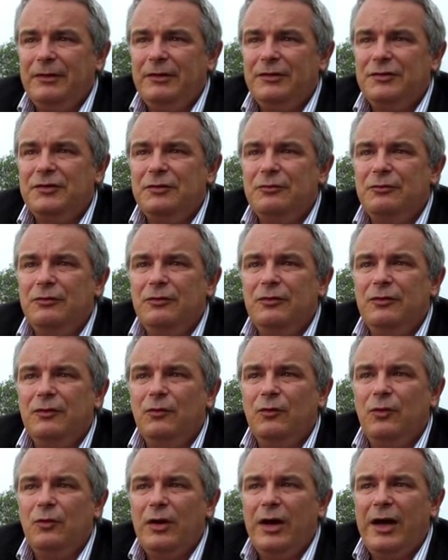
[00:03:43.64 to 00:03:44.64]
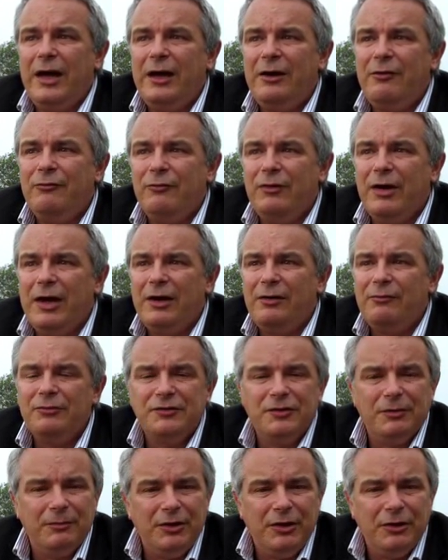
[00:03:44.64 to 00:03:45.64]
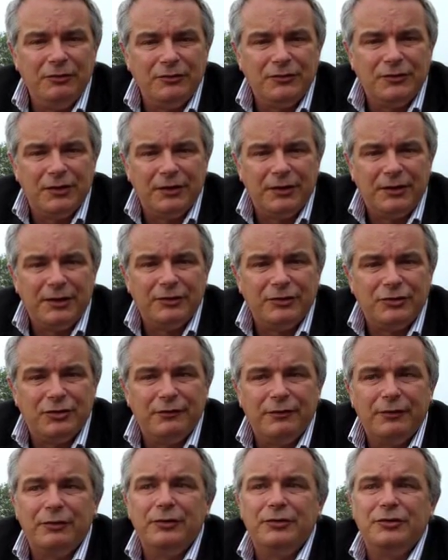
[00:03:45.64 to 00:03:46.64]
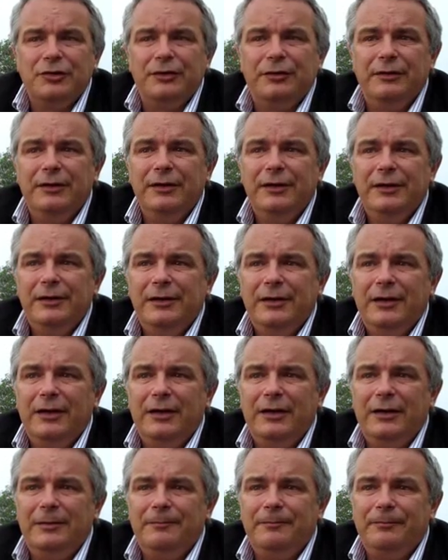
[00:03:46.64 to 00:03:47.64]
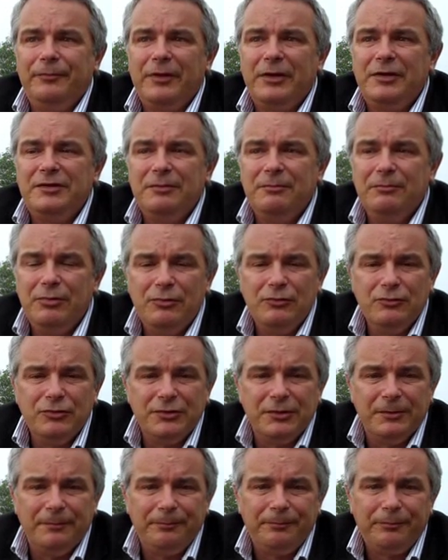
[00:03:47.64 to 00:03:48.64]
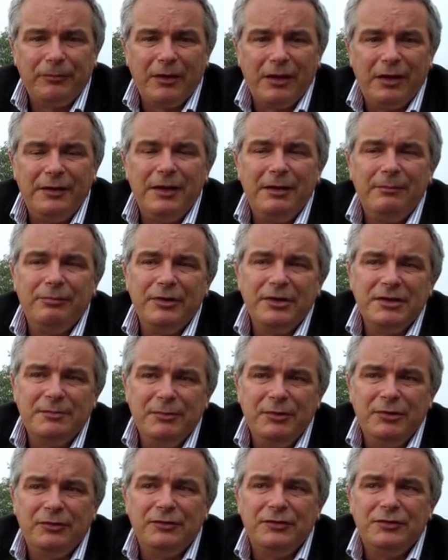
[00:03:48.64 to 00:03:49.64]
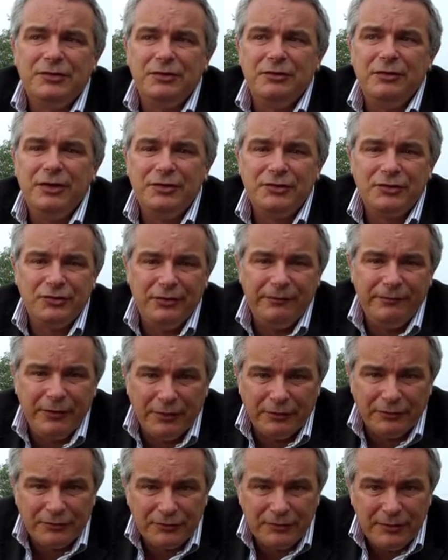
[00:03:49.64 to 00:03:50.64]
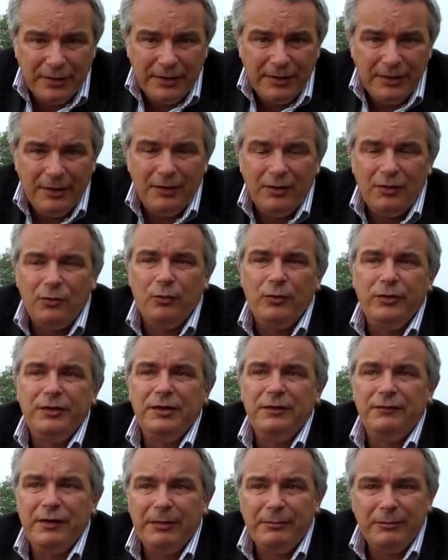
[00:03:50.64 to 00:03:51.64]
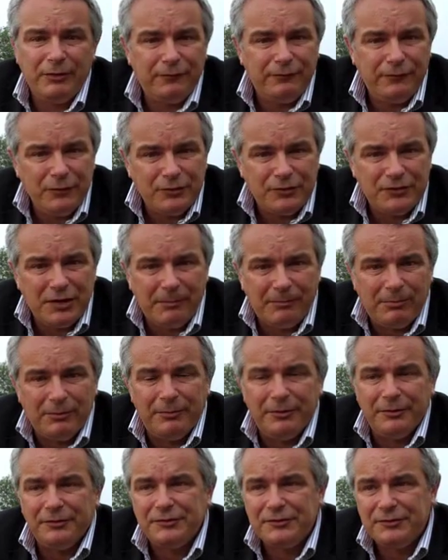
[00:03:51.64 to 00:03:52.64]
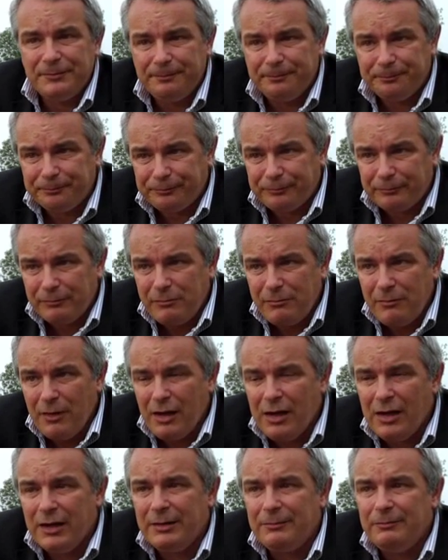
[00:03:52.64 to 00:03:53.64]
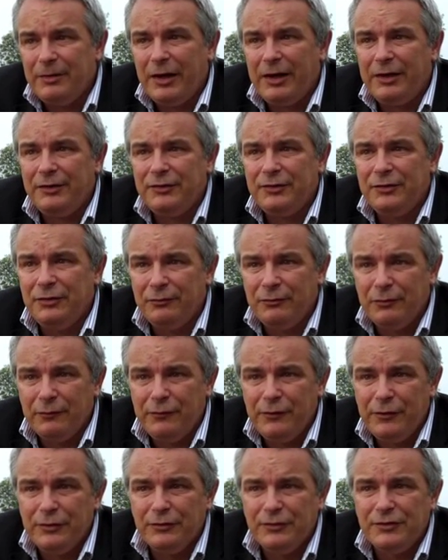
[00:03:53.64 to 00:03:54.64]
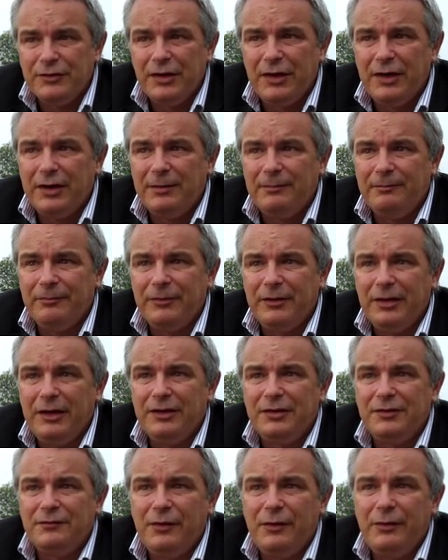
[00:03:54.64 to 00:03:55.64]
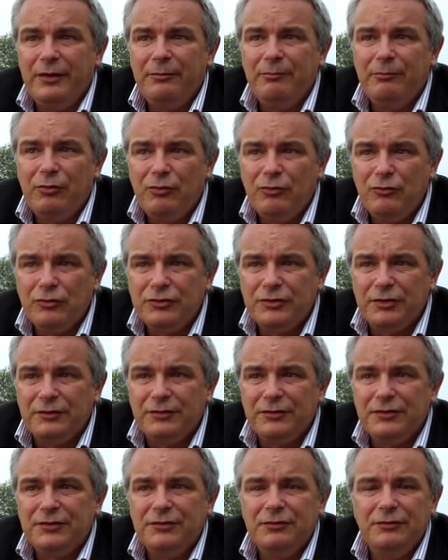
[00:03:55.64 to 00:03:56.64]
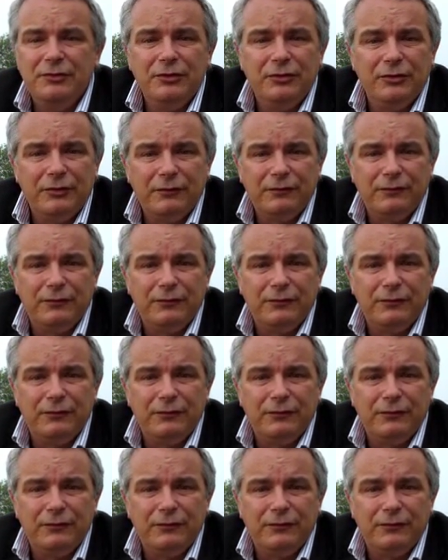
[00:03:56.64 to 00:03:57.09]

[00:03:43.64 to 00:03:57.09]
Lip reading: So how was it used in the country of origin is important, and that brings me on to history of use. With the development of food supplements and novel foods, it's very important to look